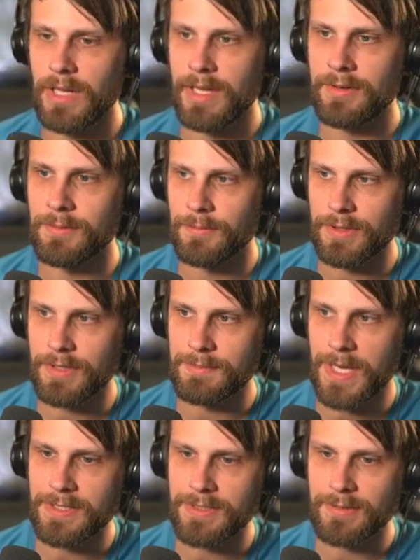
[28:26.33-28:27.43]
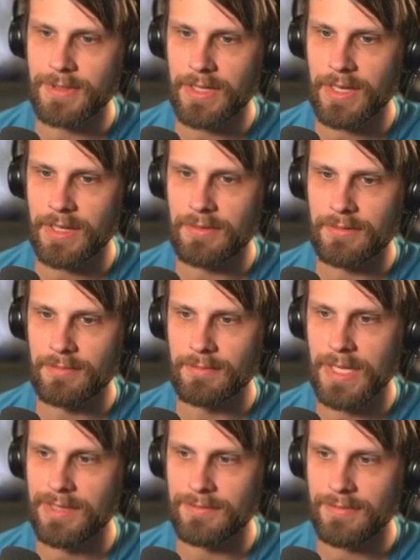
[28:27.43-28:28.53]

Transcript: I don't really mind doing that main